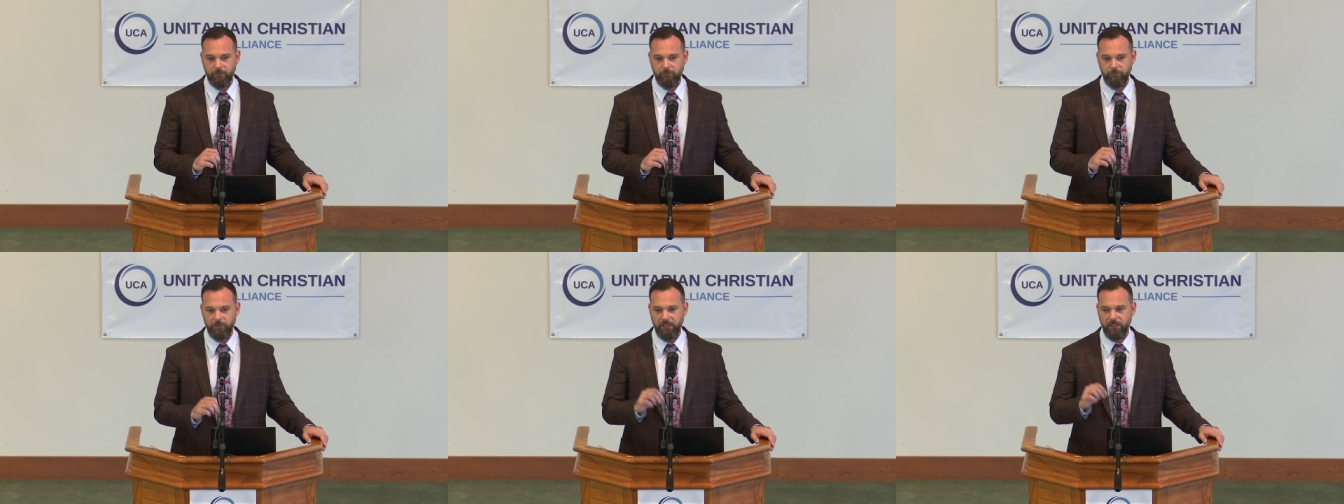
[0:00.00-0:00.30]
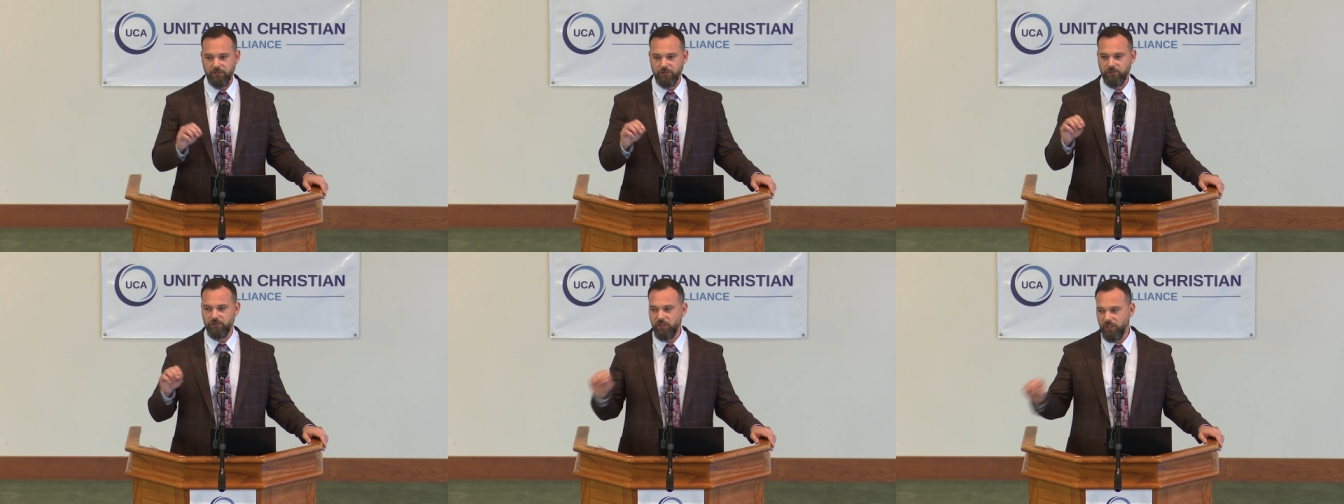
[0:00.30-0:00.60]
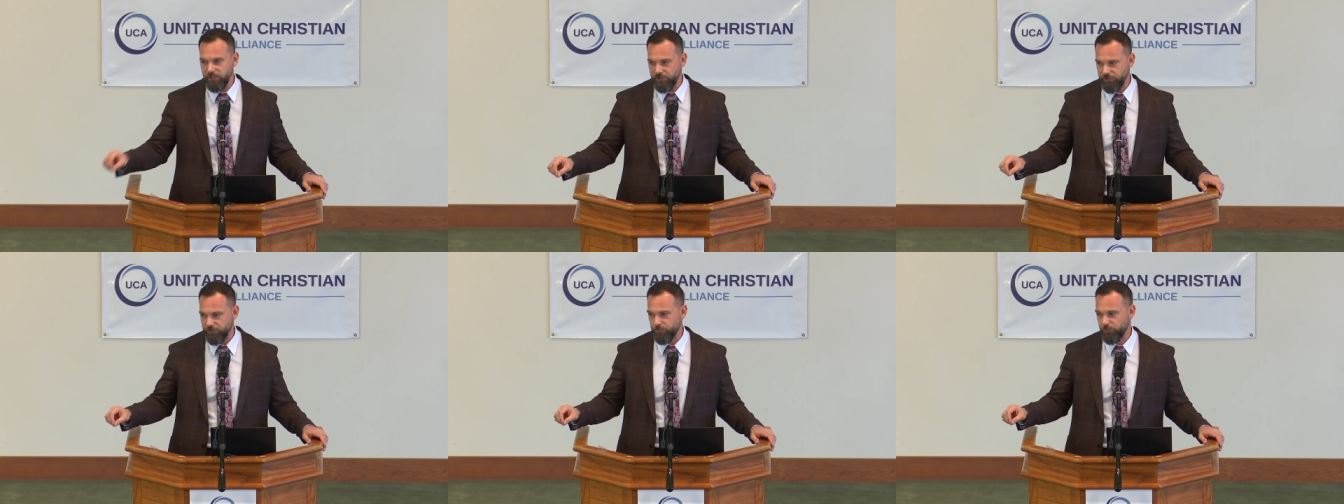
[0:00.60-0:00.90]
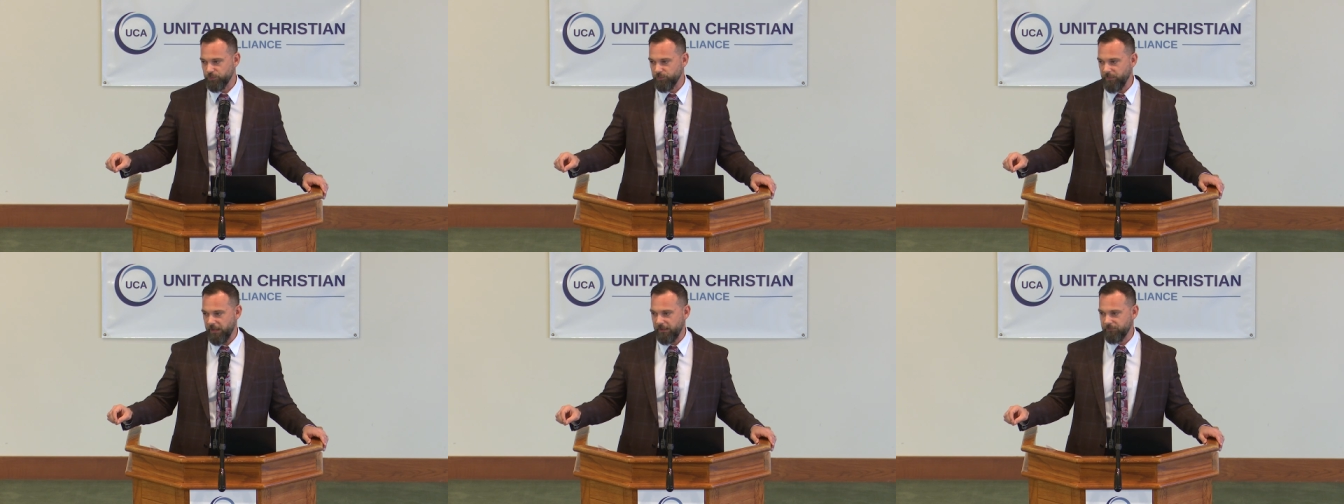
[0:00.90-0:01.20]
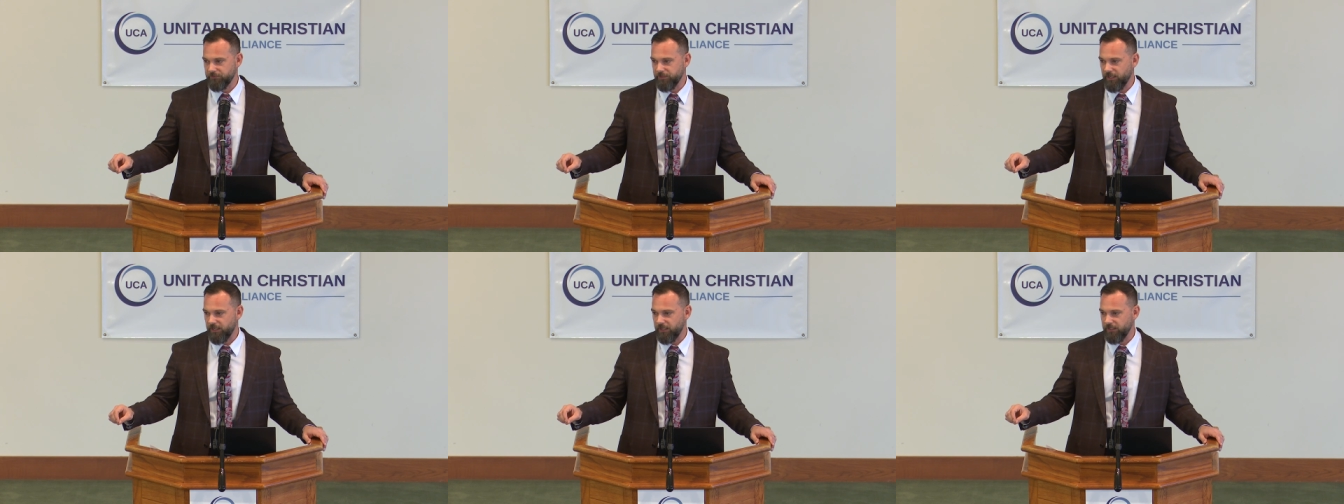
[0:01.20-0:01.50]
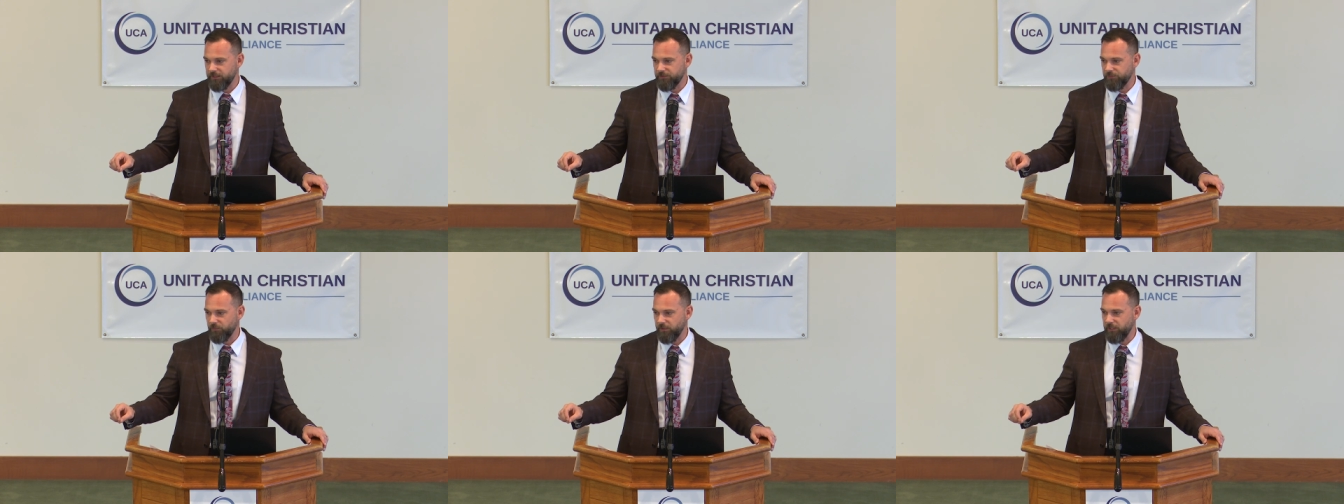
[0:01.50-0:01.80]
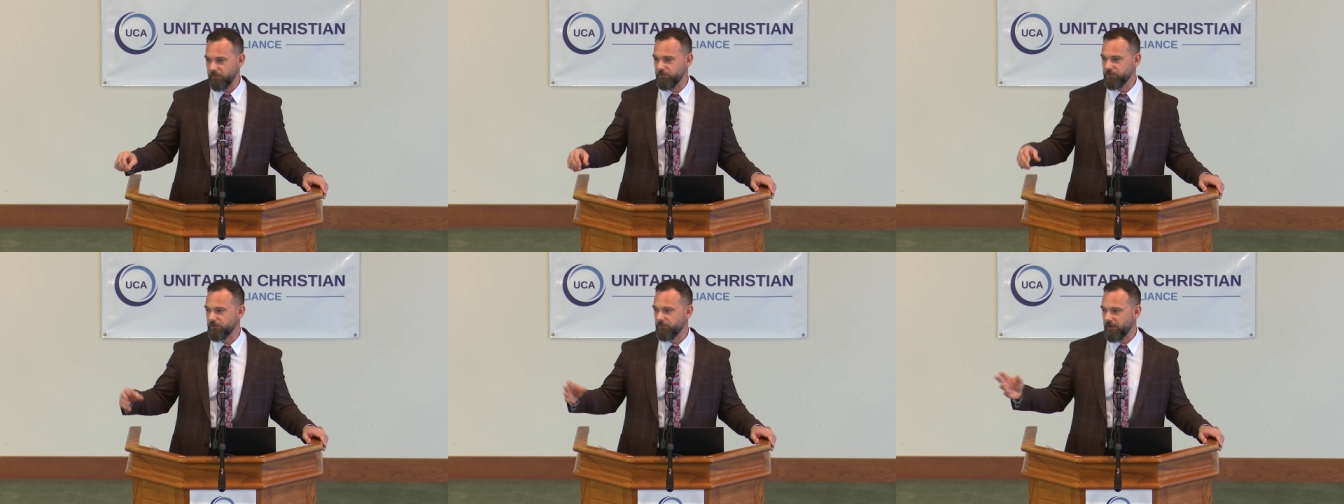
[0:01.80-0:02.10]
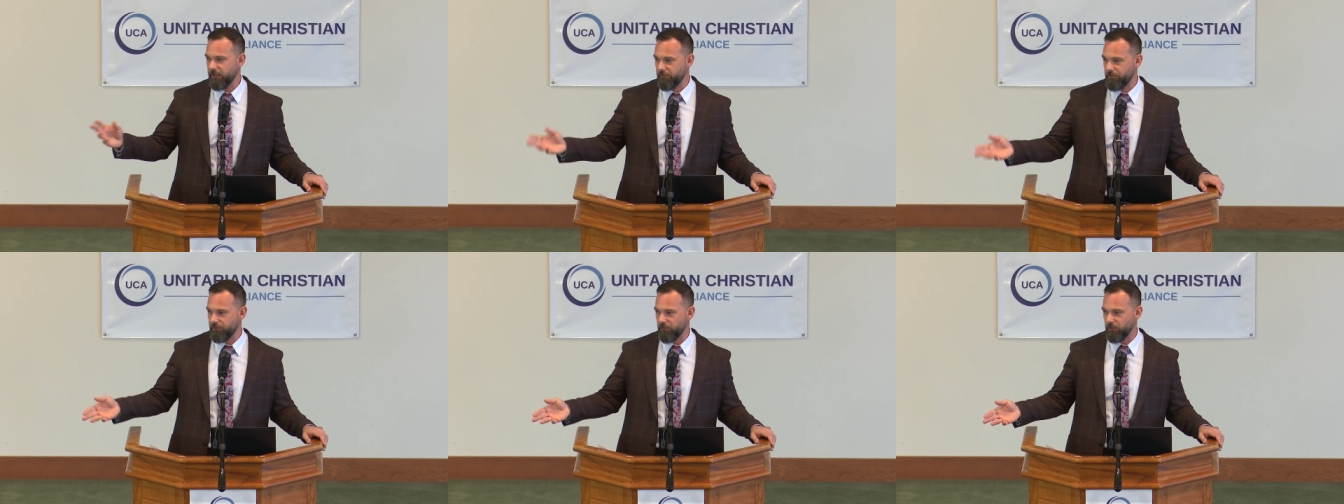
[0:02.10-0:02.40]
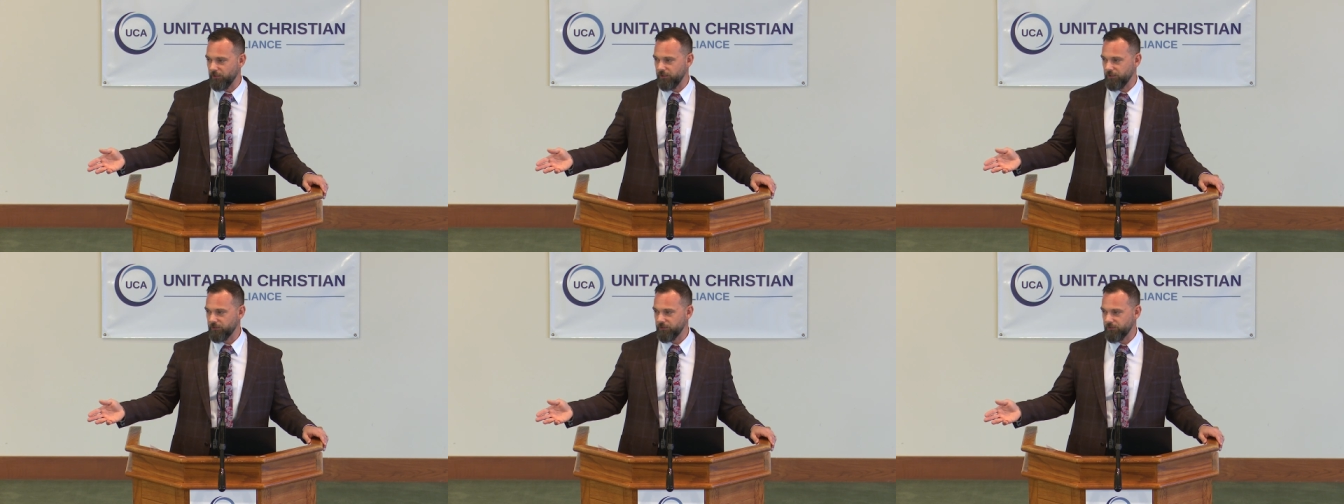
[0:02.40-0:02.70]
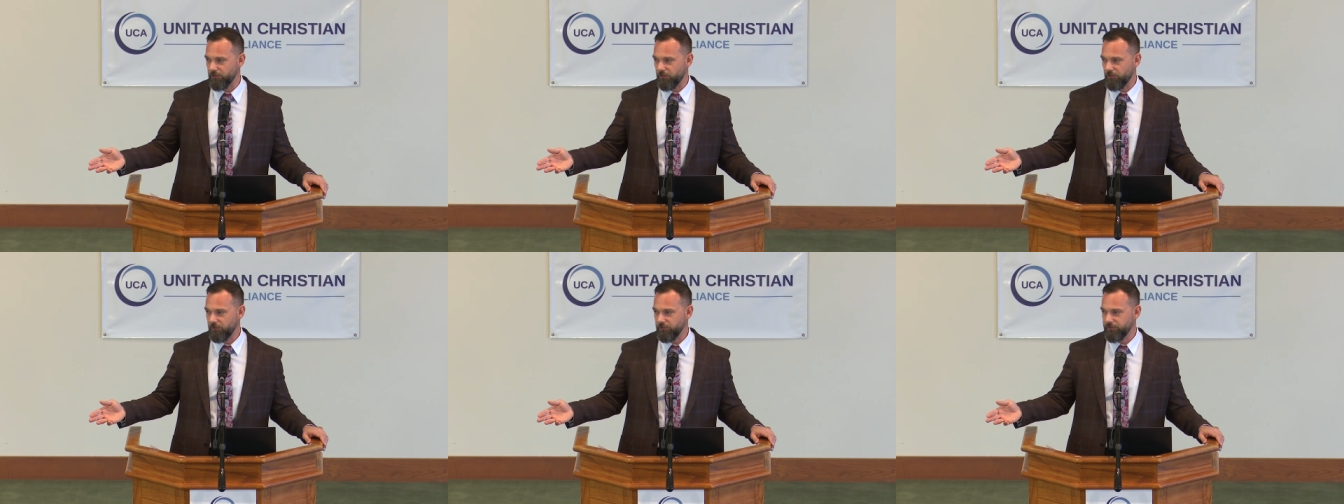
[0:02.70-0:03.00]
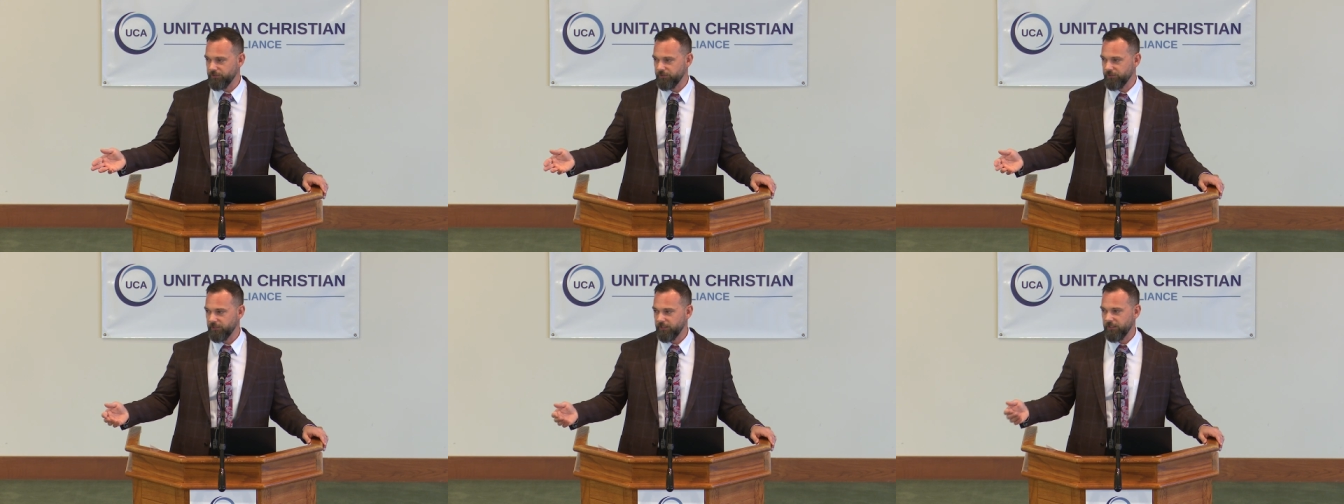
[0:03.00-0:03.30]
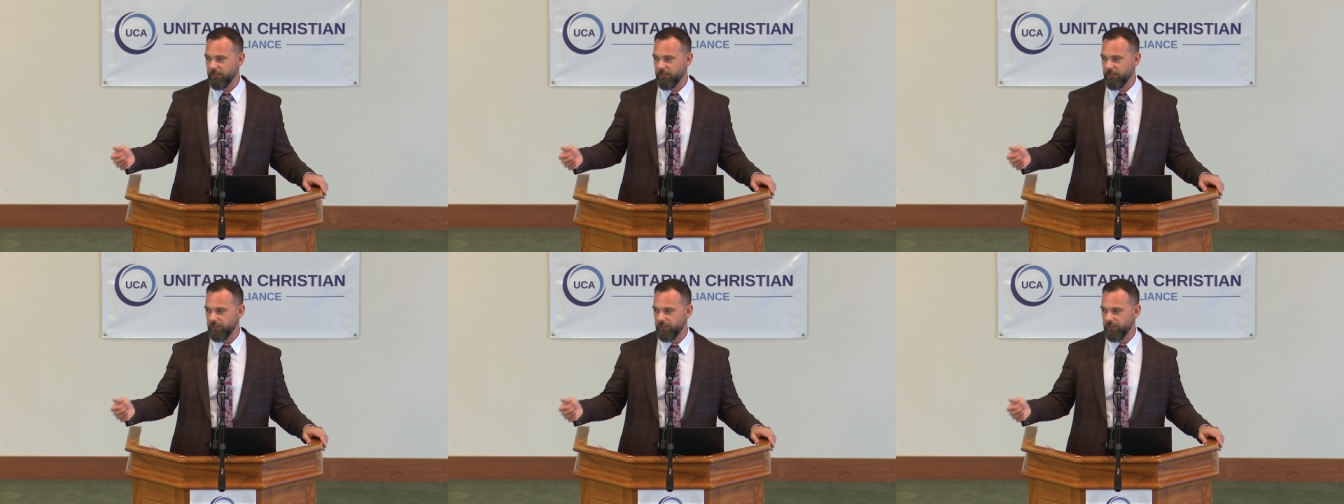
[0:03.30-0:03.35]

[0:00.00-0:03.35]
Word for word: Because Jesus was baptized when he was around 30 years old.